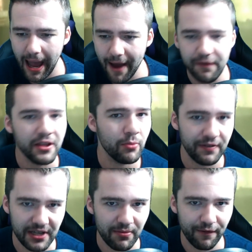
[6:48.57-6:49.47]
everything
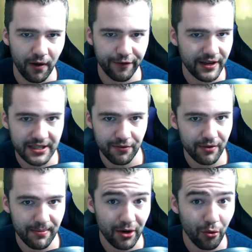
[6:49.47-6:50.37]
we've seen with Final Fantasy VII
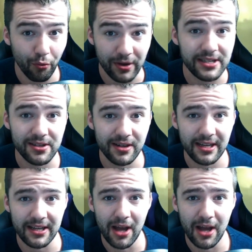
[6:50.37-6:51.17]
Remake recently,